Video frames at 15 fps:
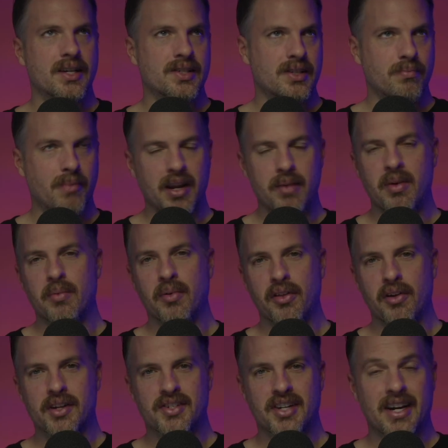many people
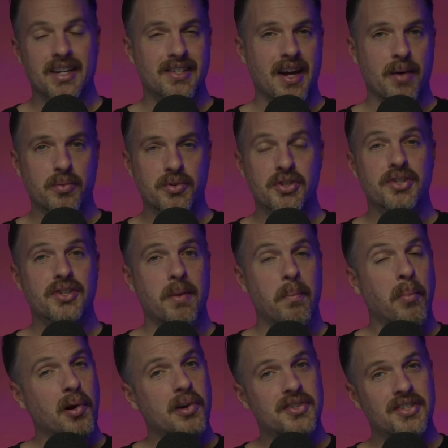thought Scott Stapp was just
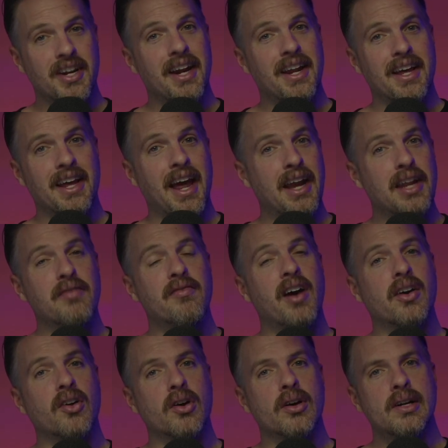impersonating Eddie
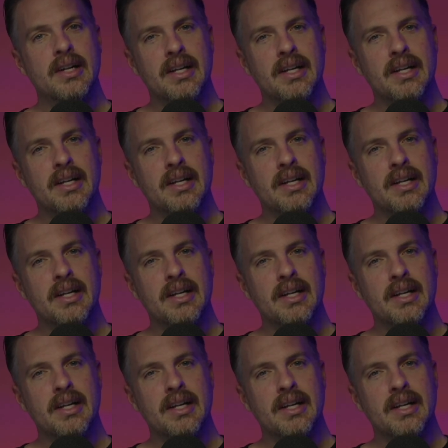Vedder.